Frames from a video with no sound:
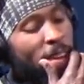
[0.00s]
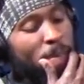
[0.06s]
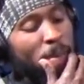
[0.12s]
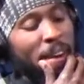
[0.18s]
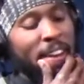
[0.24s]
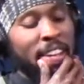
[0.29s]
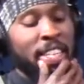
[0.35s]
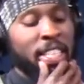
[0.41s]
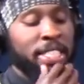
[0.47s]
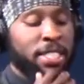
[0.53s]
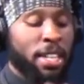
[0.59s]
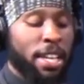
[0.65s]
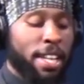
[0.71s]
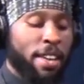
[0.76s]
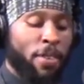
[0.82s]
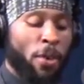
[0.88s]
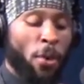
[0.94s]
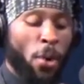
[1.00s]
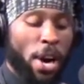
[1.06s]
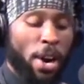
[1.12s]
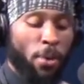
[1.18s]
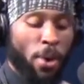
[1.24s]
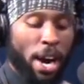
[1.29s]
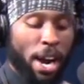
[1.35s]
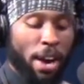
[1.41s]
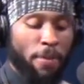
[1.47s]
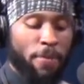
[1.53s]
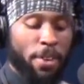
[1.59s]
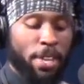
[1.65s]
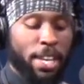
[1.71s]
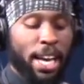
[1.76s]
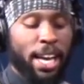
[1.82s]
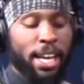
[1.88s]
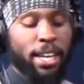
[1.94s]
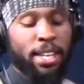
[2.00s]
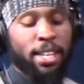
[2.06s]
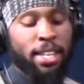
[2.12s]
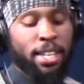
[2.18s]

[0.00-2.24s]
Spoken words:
about it is where I feel like,